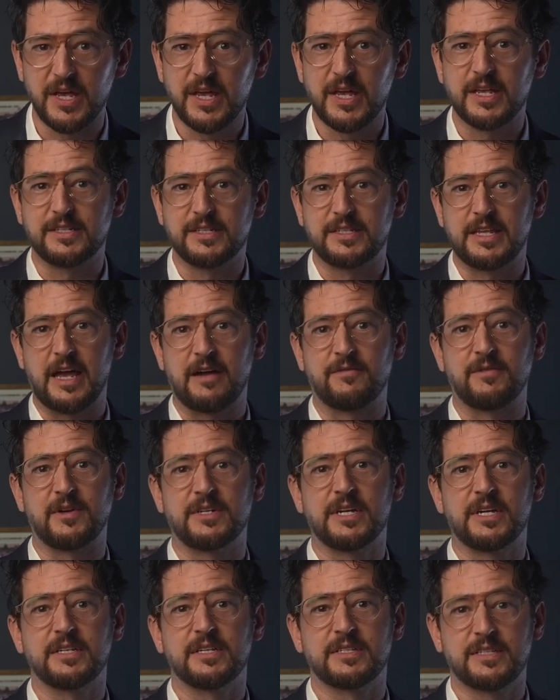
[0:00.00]
is the average
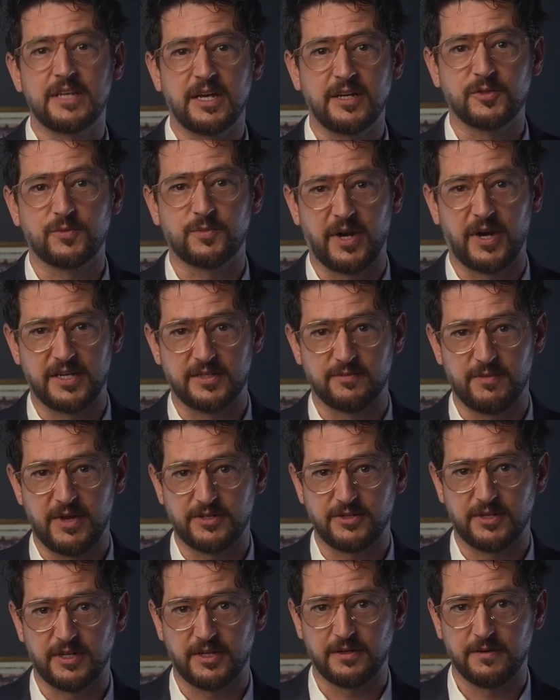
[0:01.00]
sales price
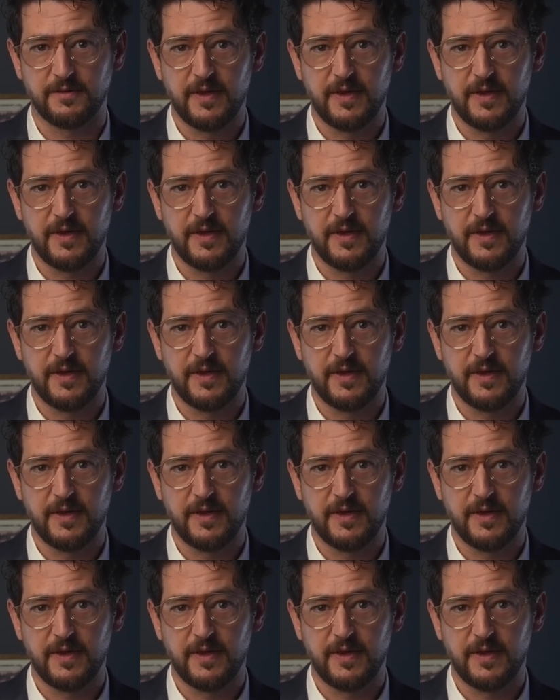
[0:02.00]
metric.